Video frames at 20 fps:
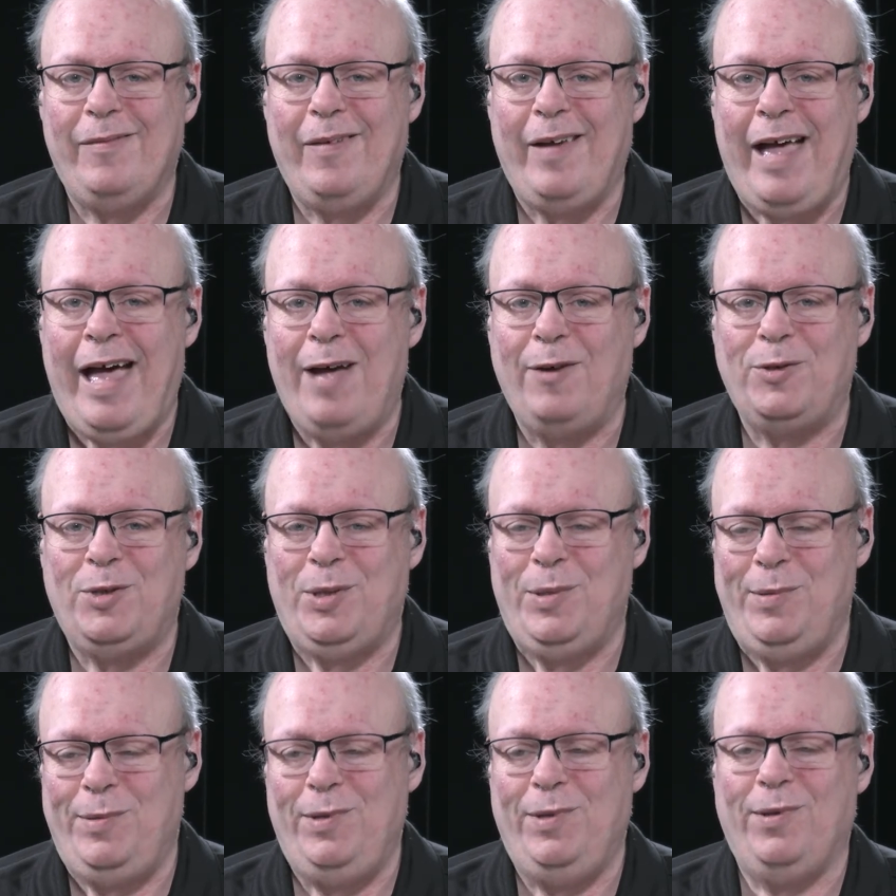how
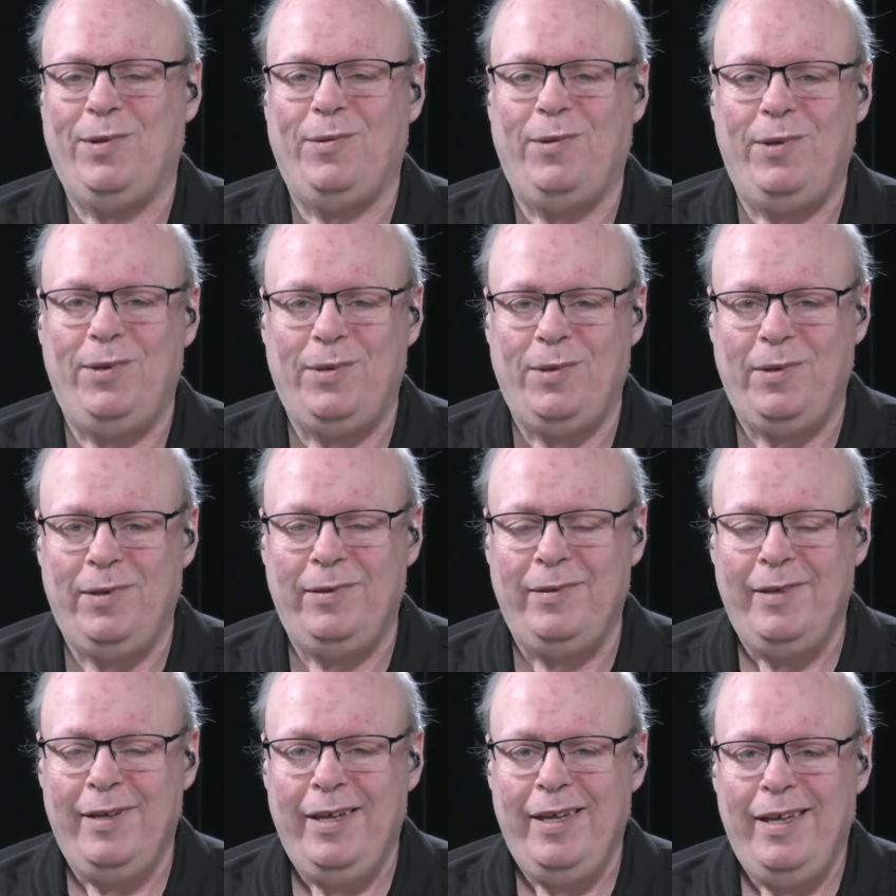soon you're going
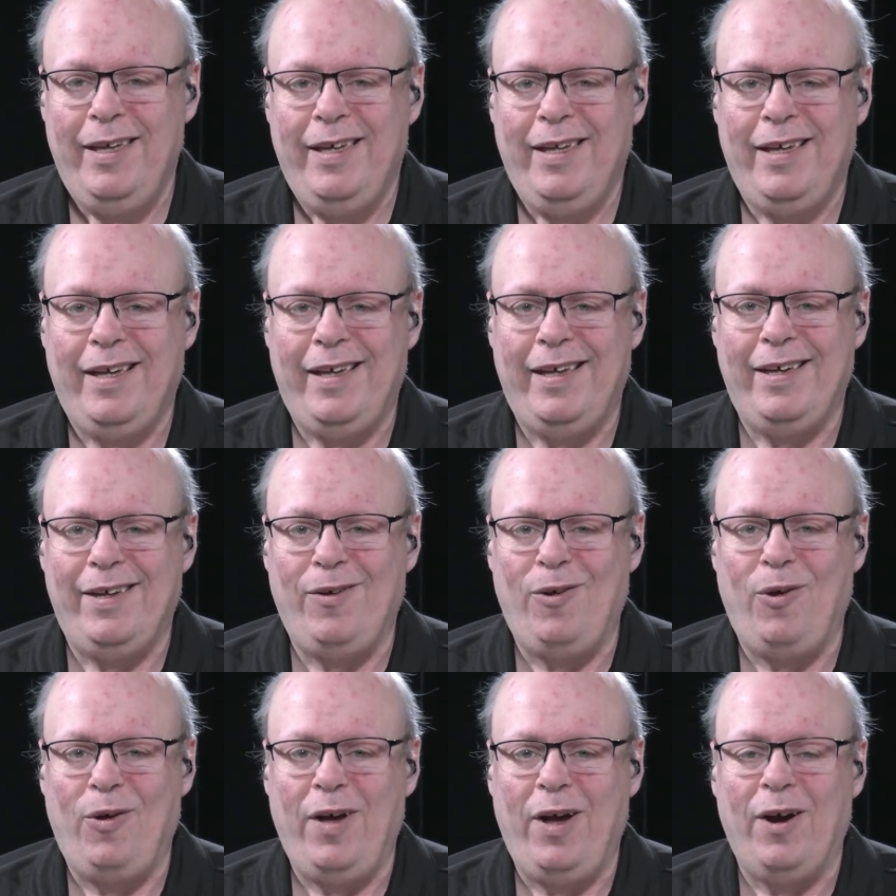to,
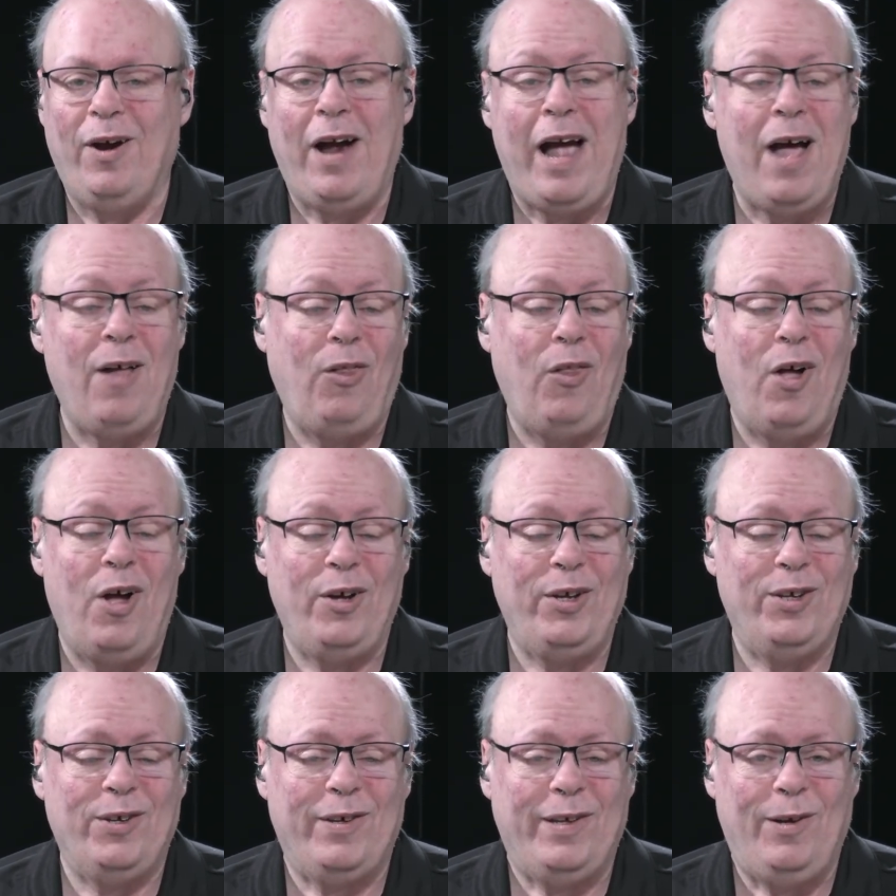or how
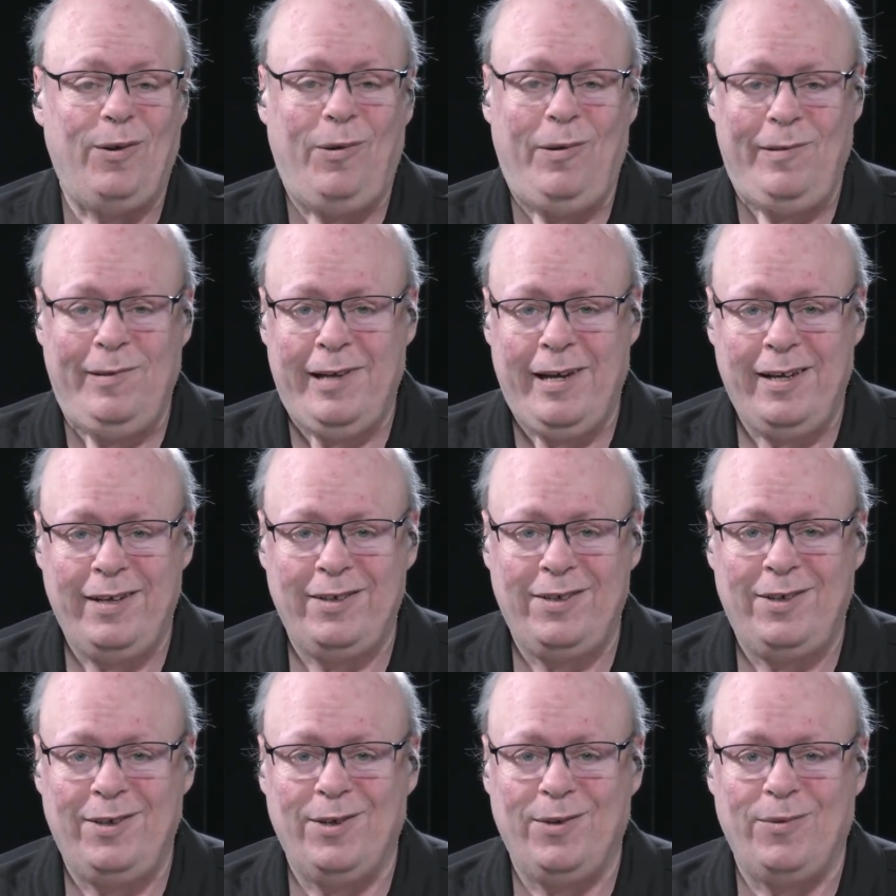long you're going to hold on
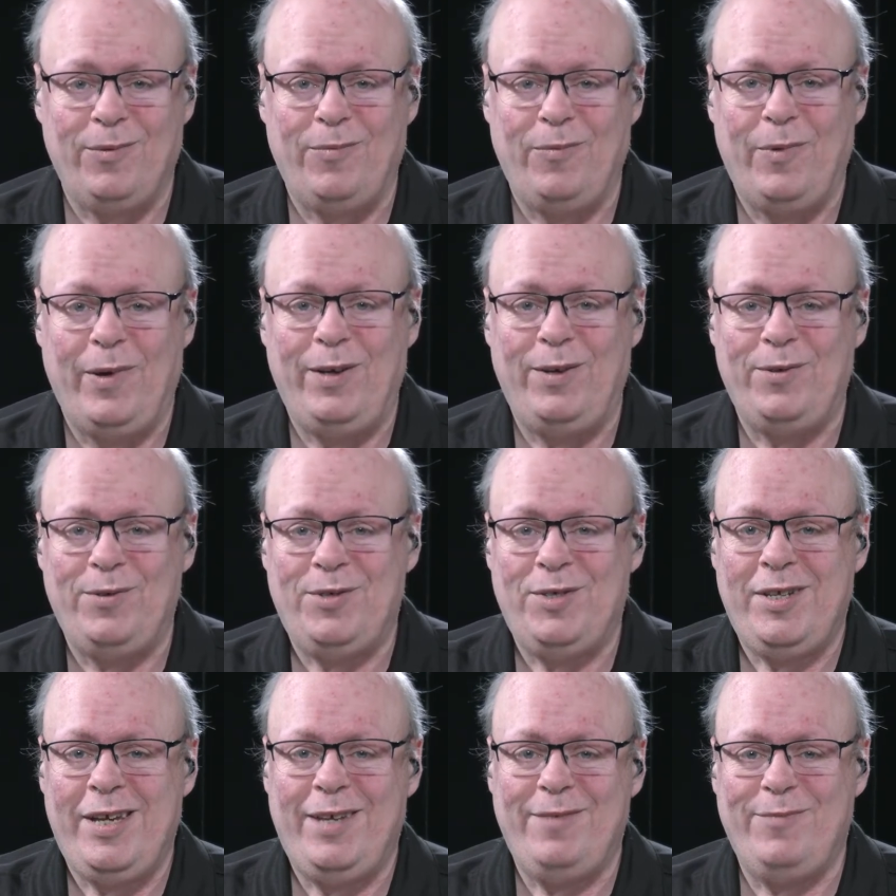to your
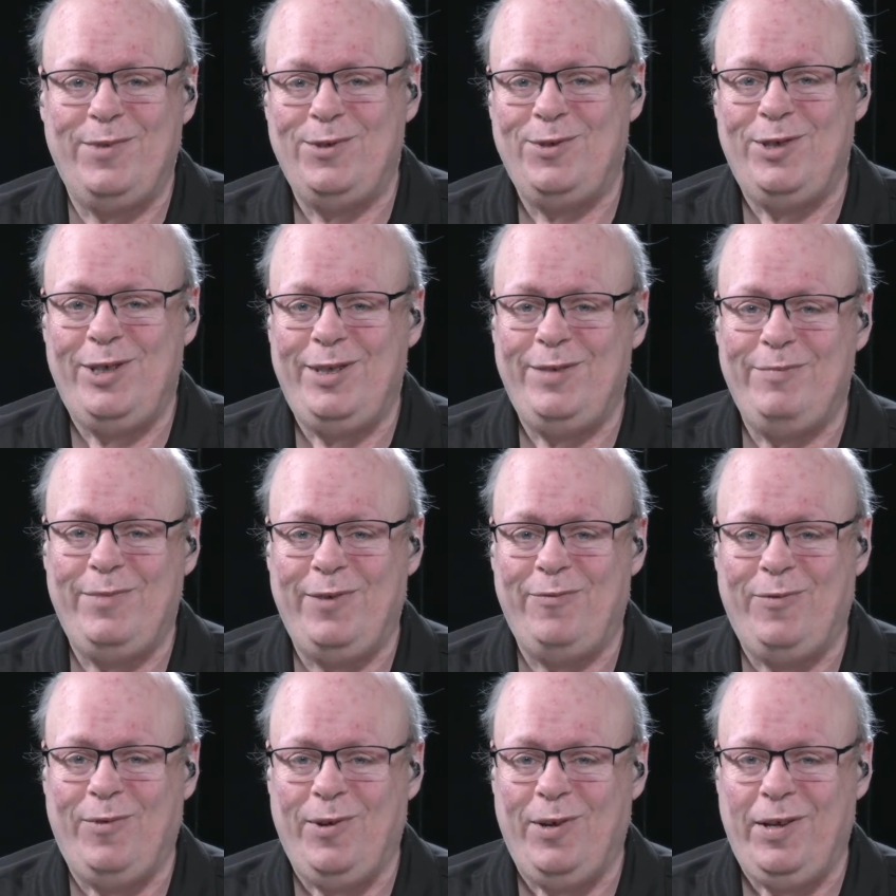Windows 10 machine
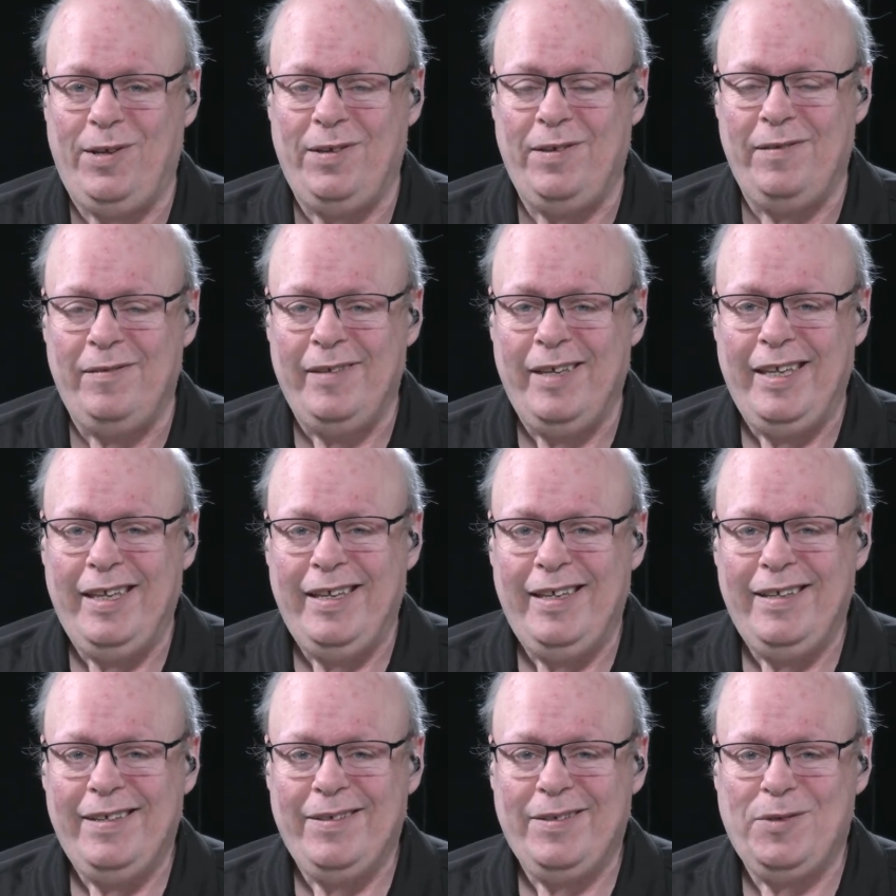before you
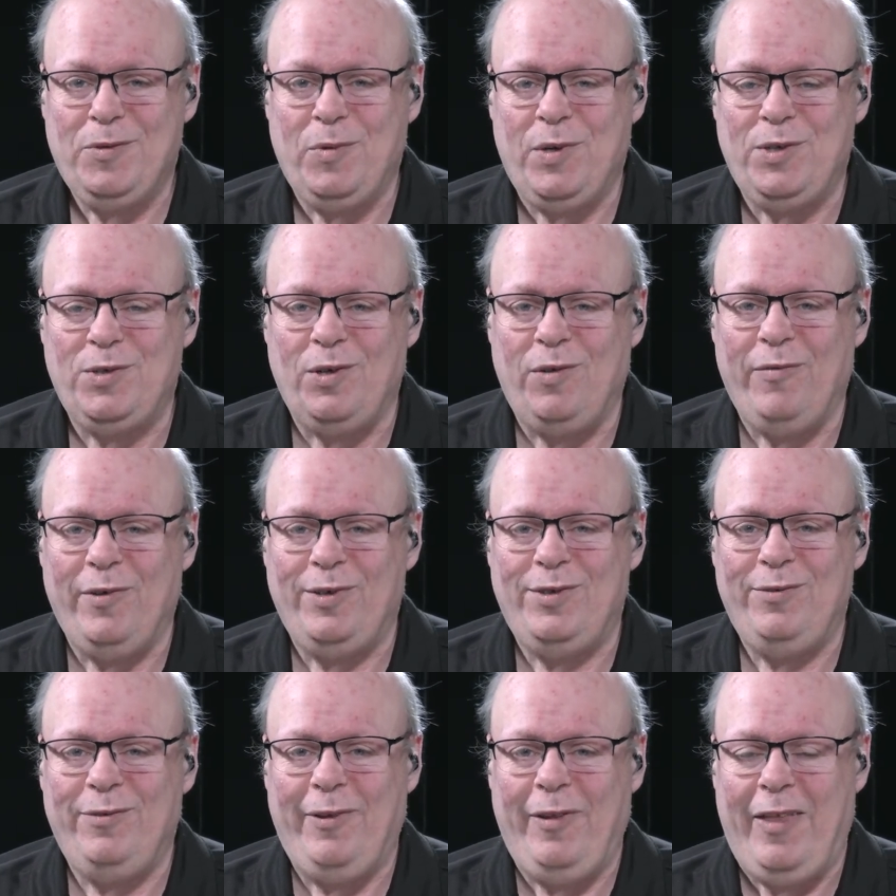switch over
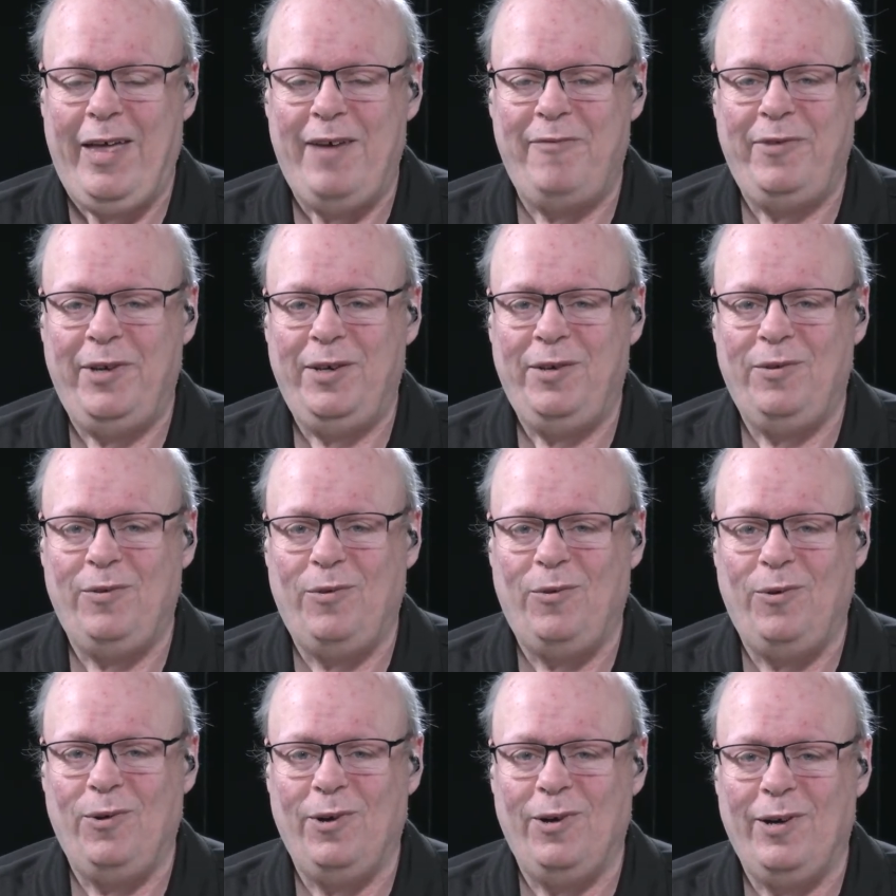to 11,
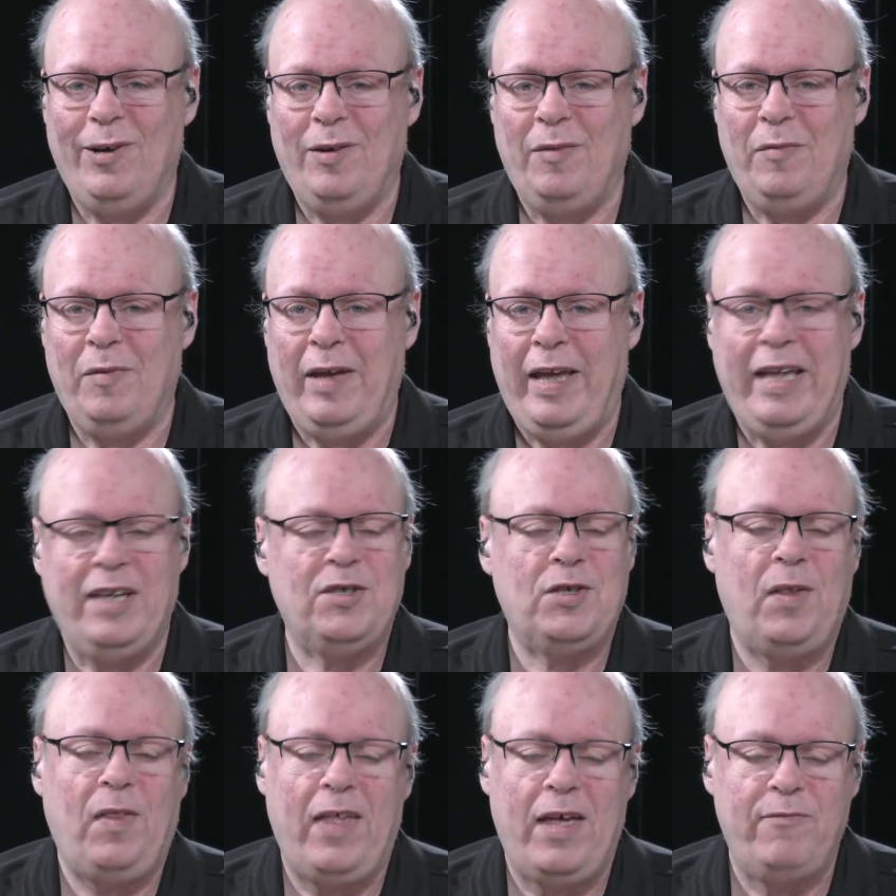or
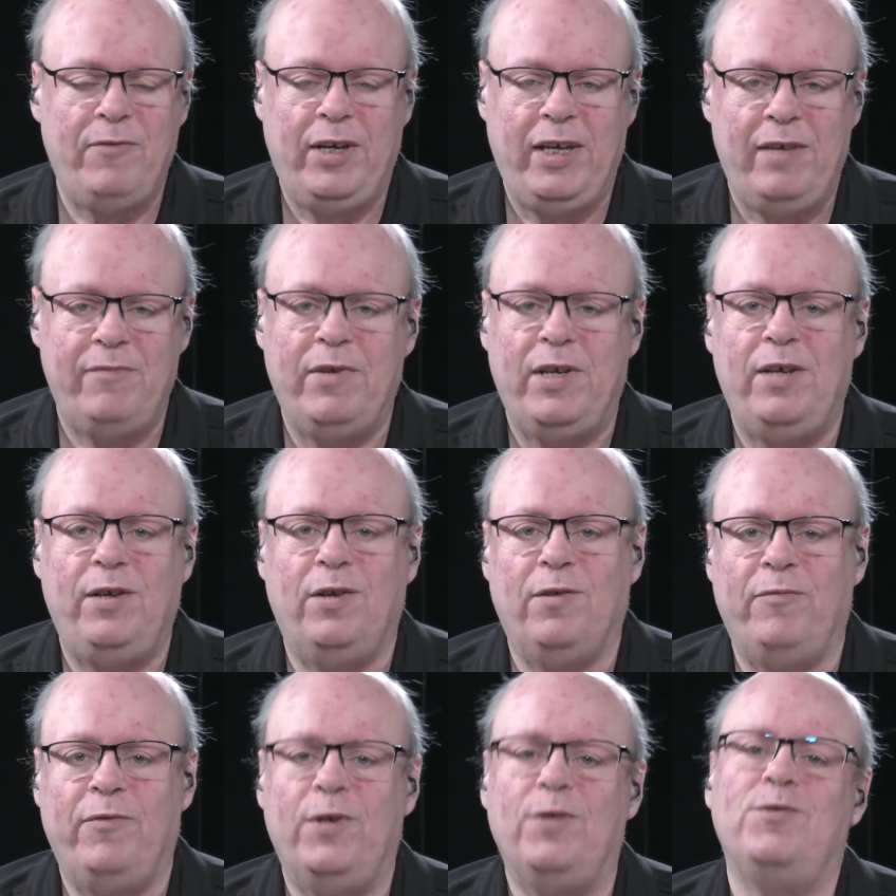is 11 even in
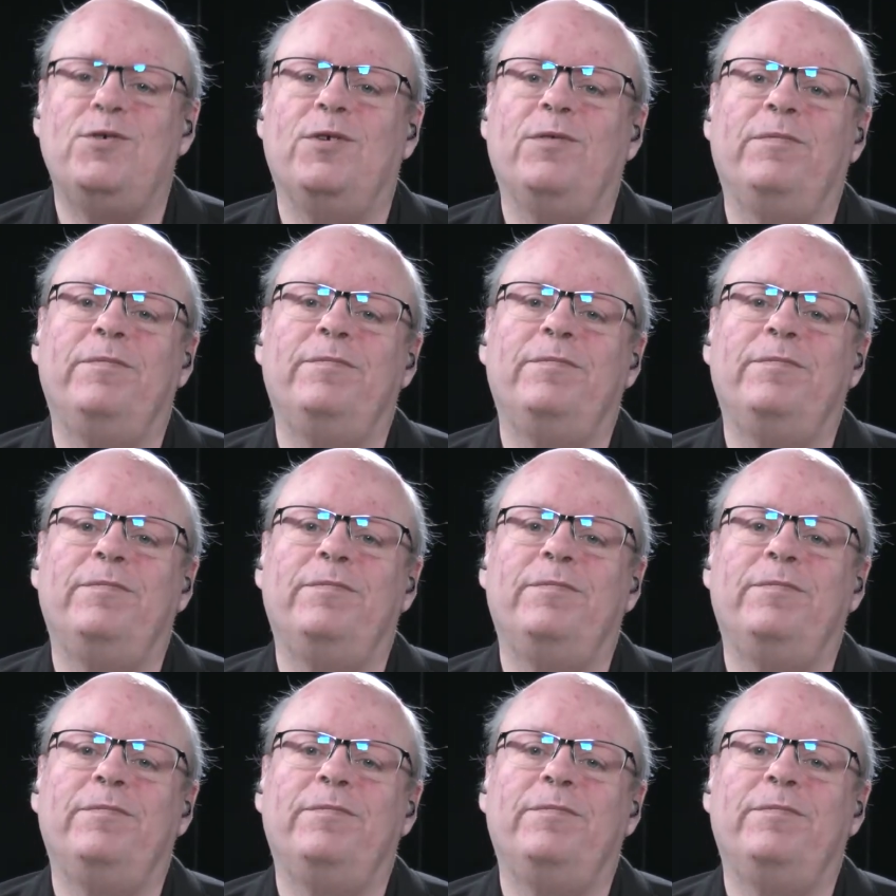your future?